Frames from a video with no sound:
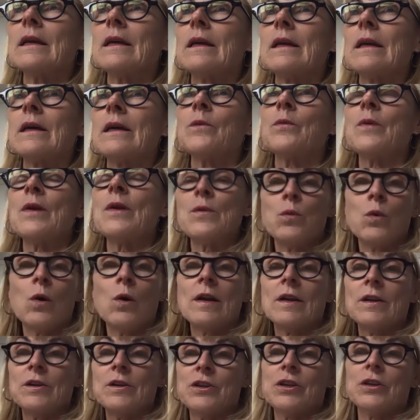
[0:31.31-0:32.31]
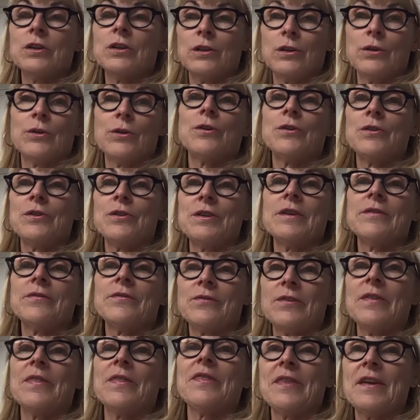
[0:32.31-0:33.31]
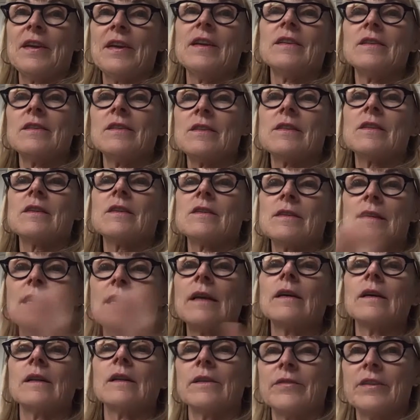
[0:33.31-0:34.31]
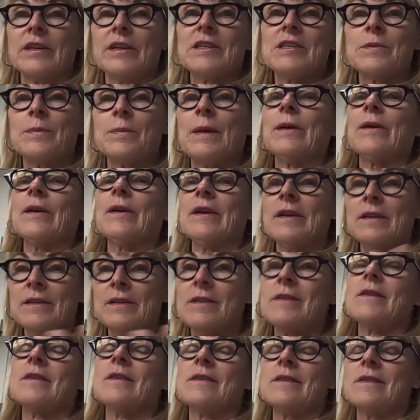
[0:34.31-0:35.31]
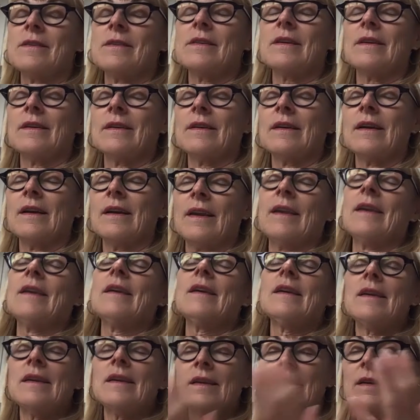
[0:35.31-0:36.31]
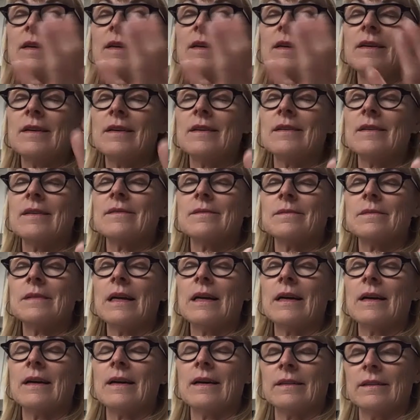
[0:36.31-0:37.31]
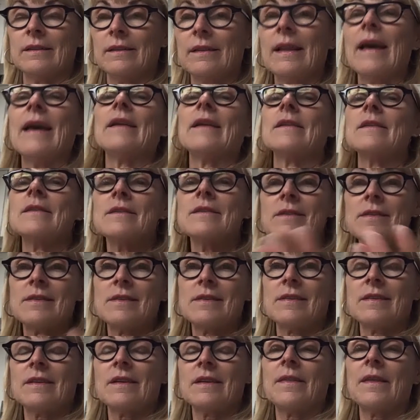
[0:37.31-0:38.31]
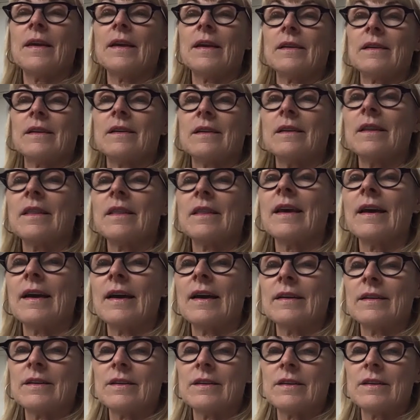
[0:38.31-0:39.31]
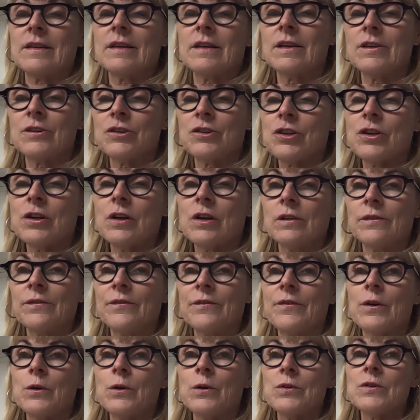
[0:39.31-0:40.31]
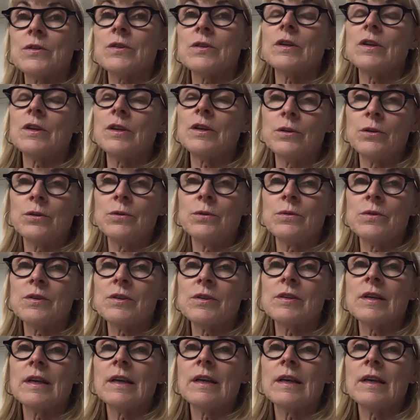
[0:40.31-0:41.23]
we wanted to learn different things. The cycle of experience is a key lens that Gestalt folks use.